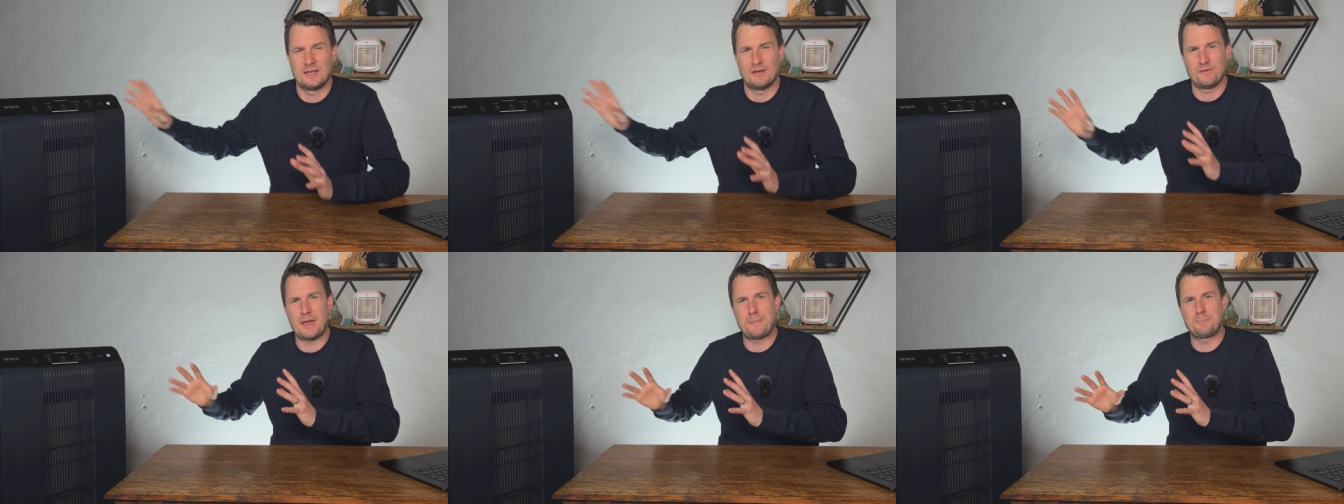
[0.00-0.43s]

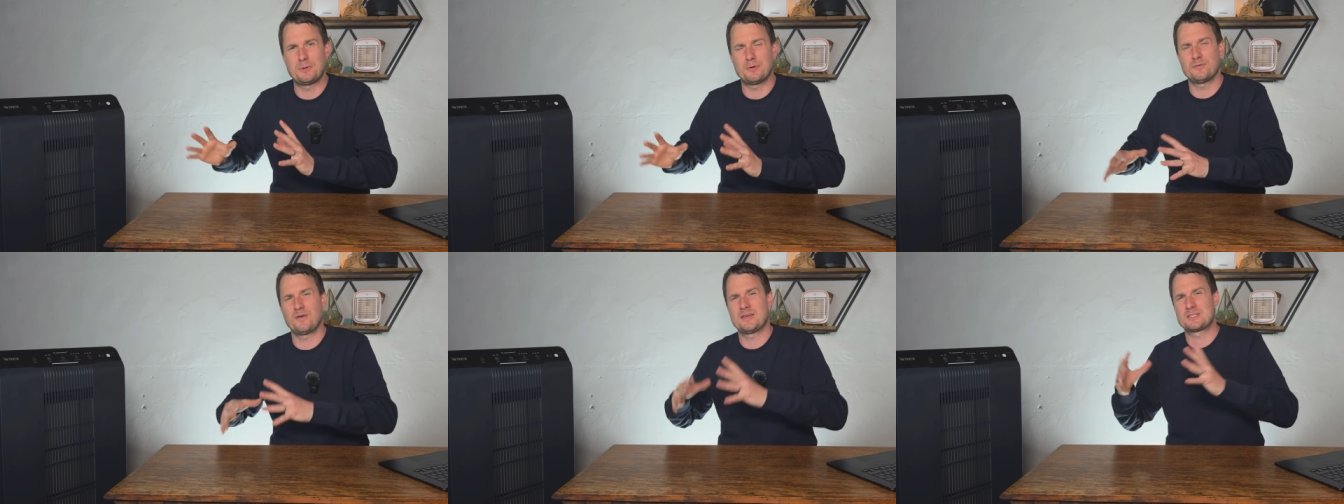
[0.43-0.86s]
If an air
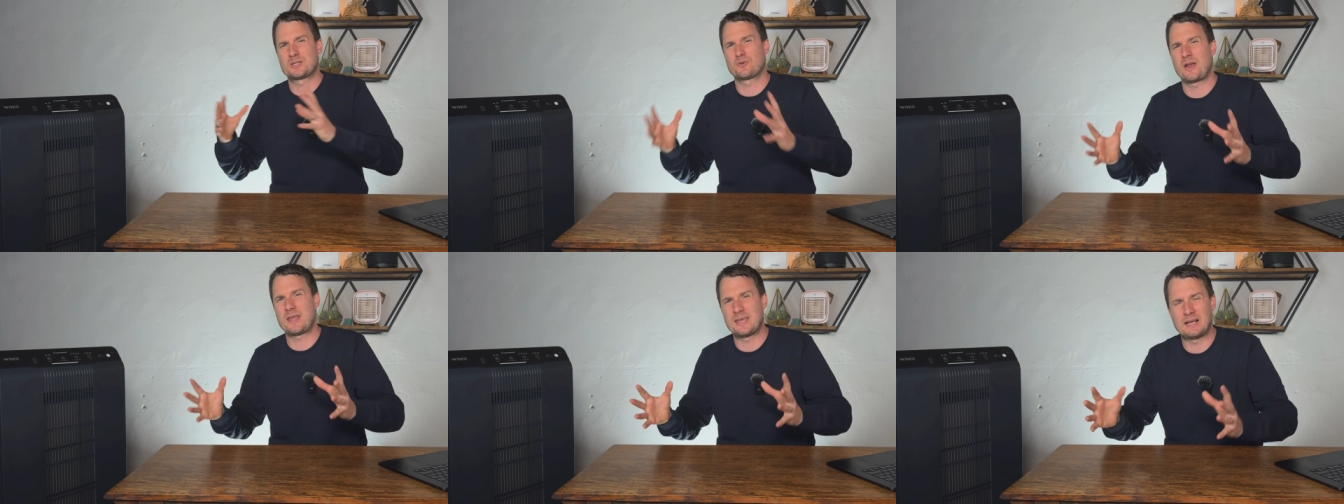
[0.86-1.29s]
purifier is
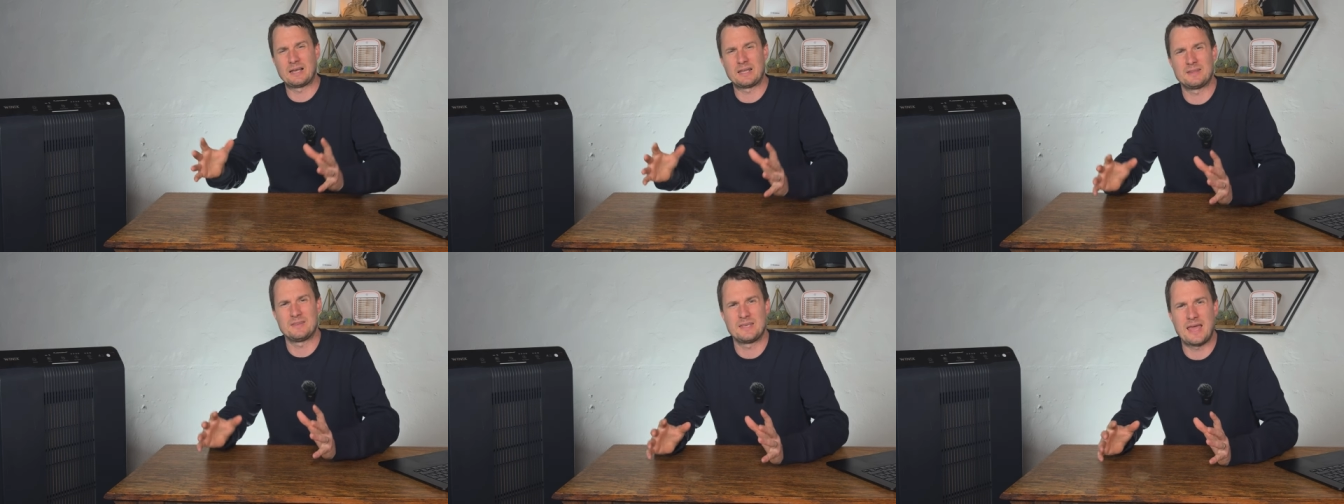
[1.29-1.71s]
great at
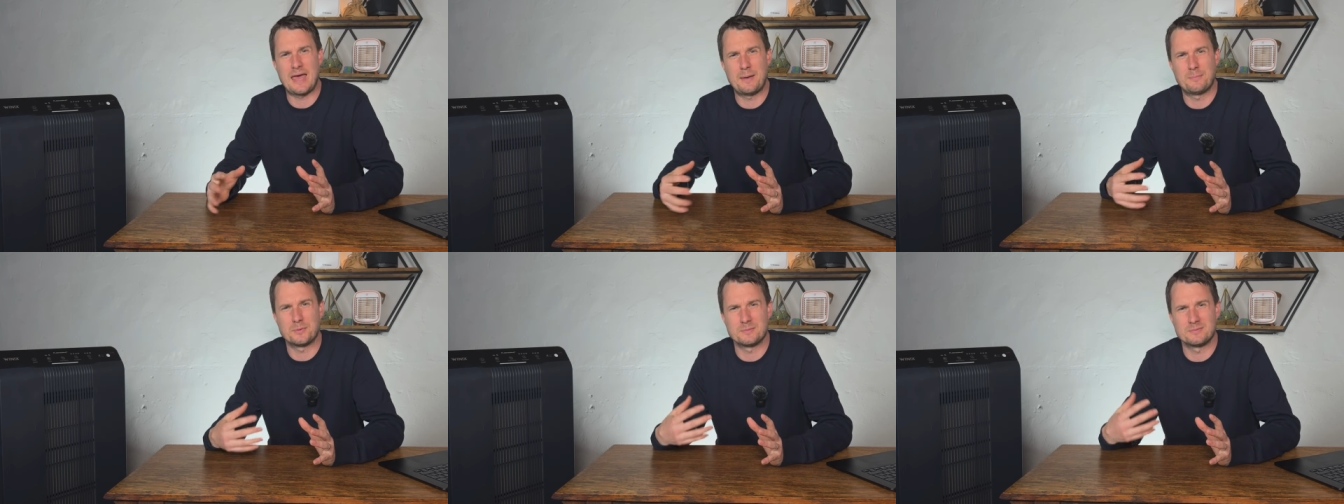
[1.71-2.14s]
cleaning the
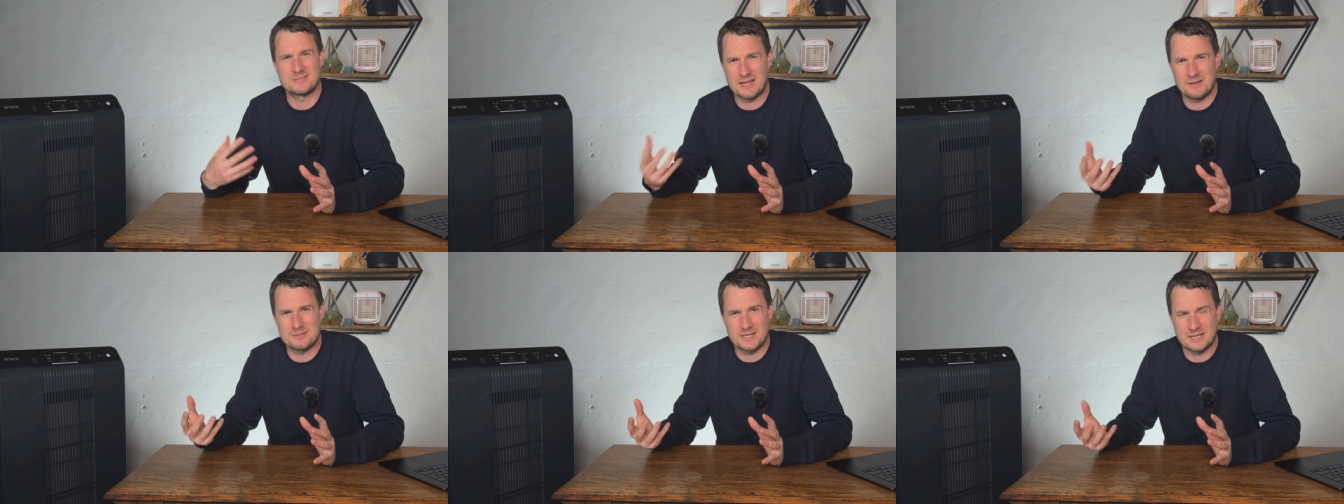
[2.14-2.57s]
air, but
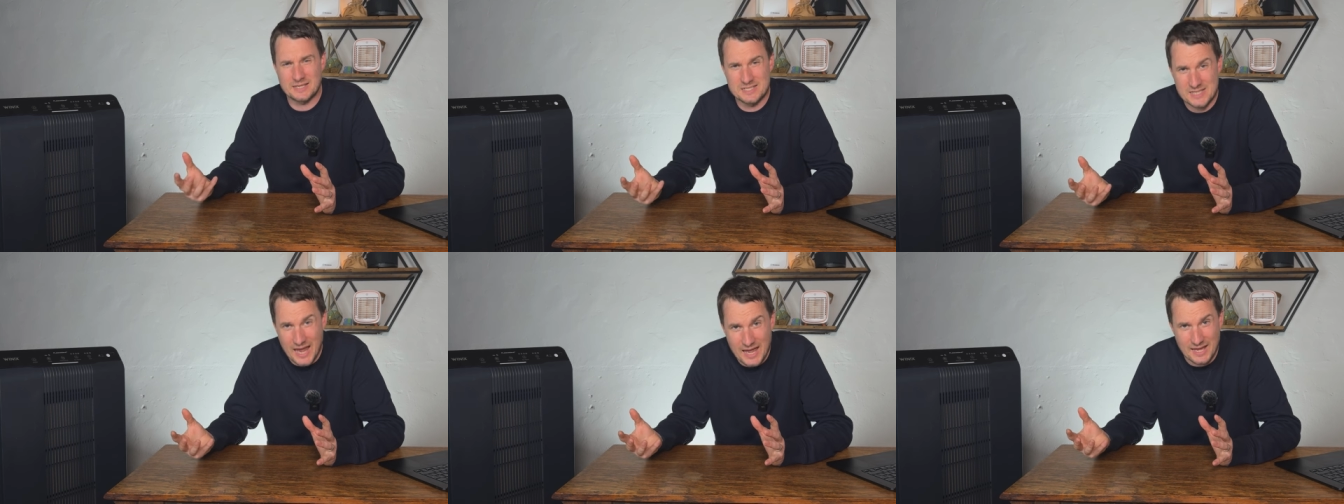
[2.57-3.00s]
sounds like a
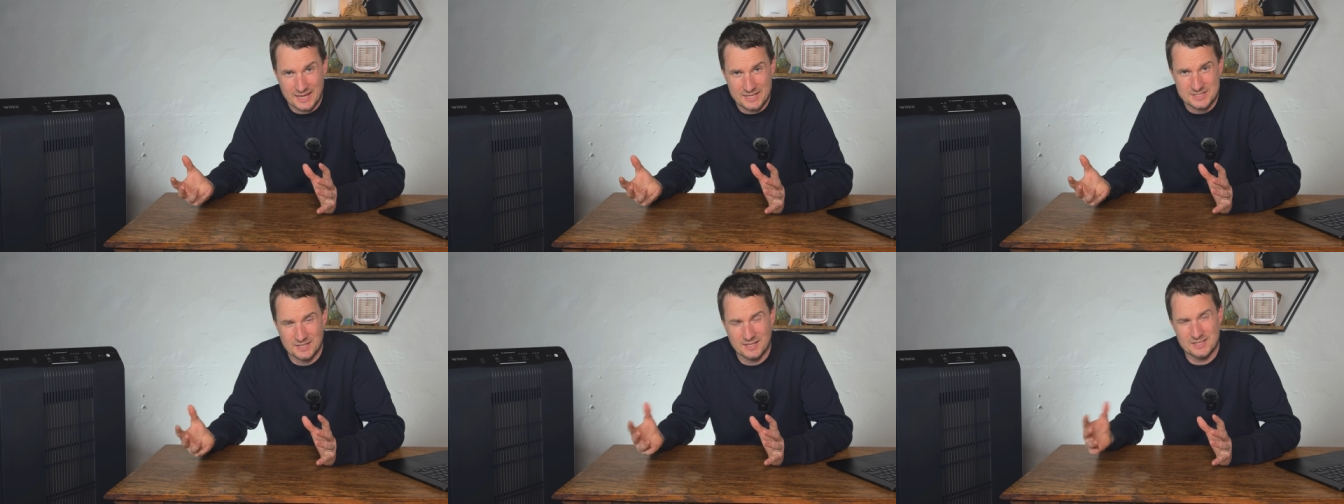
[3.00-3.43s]
jet
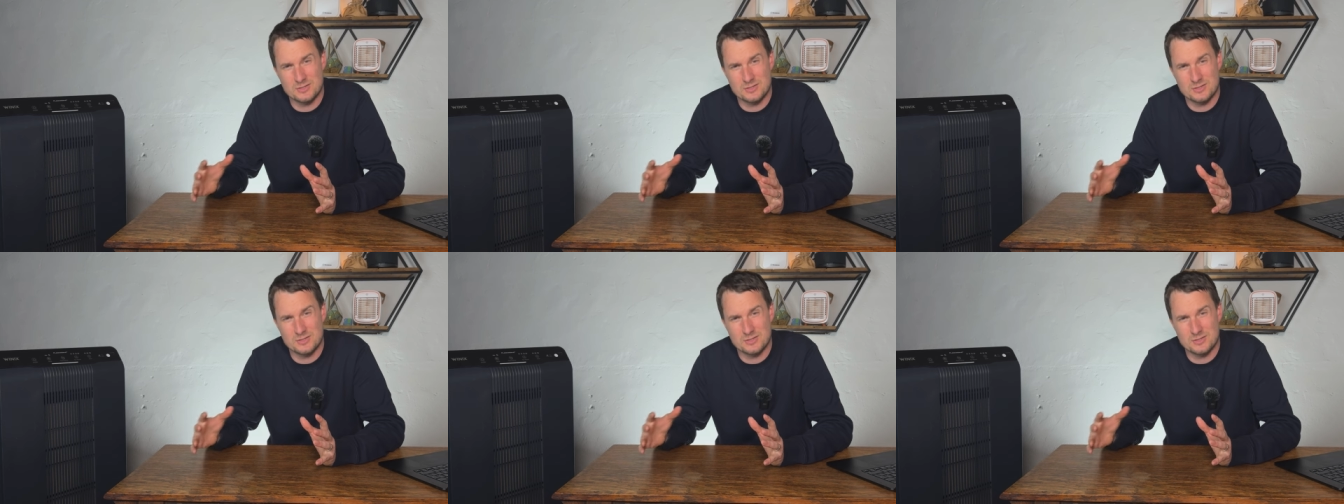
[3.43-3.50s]
engine,